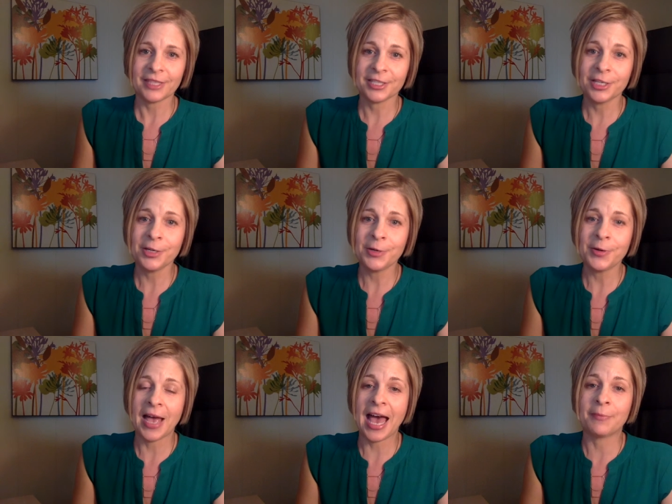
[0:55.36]

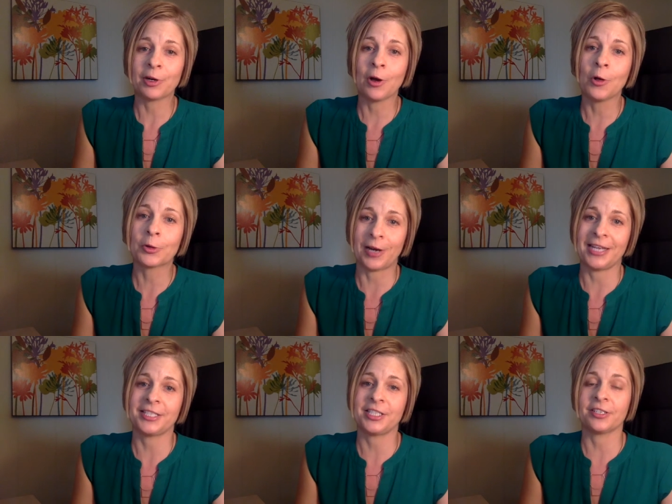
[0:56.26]
2, add more whole
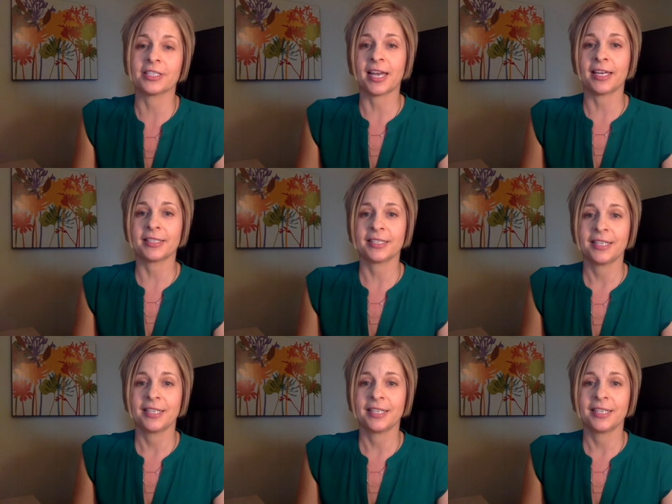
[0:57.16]
grains to your diet.